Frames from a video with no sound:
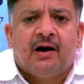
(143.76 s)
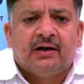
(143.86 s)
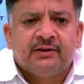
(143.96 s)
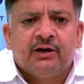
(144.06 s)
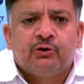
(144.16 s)

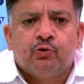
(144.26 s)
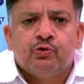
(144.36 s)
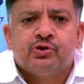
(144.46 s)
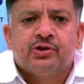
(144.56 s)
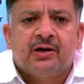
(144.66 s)
other
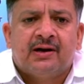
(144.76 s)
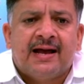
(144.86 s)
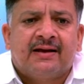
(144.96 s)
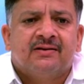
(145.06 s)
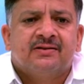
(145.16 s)
tools
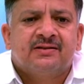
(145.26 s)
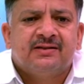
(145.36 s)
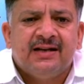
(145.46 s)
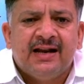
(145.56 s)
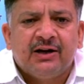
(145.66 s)
like
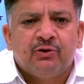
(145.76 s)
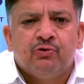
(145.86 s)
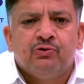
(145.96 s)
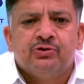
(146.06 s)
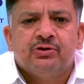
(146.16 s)
sealing
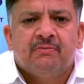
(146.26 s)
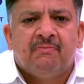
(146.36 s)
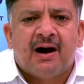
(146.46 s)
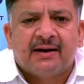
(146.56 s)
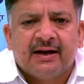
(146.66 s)
tools,
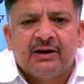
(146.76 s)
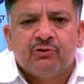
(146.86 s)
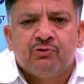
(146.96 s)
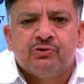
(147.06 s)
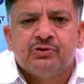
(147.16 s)
marking
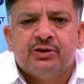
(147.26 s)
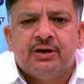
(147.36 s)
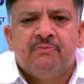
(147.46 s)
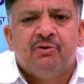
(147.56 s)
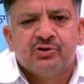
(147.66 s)
tools,
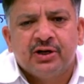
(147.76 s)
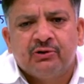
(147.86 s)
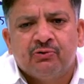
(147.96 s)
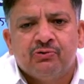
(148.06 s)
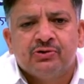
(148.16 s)
embossing
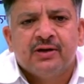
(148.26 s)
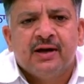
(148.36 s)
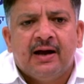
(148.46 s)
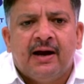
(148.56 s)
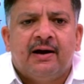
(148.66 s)
tools
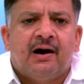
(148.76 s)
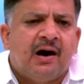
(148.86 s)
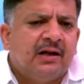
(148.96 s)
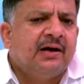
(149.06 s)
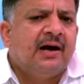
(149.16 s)
and
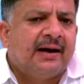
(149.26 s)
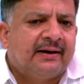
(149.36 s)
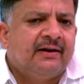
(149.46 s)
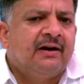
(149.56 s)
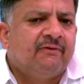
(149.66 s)
all the
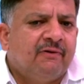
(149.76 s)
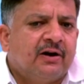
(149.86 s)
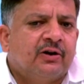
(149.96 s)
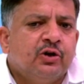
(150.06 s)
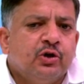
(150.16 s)
electrical
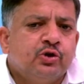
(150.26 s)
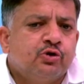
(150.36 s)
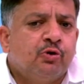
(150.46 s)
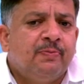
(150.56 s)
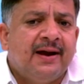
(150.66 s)
work
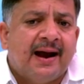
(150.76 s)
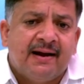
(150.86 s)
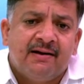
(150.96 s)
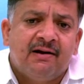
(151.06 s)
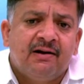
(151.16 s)
should be
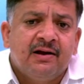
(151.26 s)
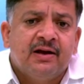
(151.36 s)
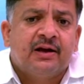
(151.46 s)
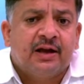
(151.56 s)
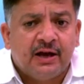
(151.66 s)
handled
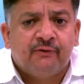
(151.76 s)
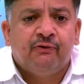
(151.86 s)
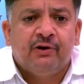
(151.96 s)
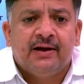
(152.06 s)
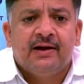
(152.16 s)

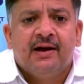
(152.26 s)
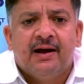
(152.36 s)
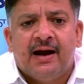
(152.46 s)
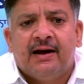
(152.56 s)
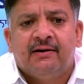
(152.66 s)
carefully
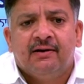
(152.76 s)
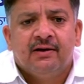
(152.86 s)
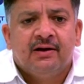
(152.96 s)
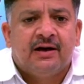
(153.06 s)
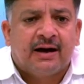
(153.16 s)
and
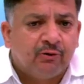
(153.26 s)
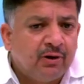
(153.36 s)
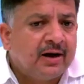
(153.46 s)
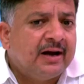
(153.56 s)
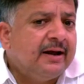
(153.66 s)

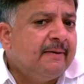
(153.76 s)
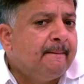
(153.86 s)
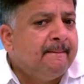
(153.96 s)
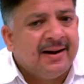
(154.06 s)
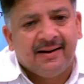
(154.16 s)
regularly
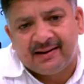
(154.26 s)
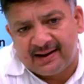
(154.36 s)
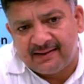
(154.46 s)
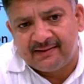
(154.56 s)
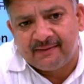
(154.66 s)

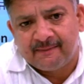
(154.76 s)
maintained.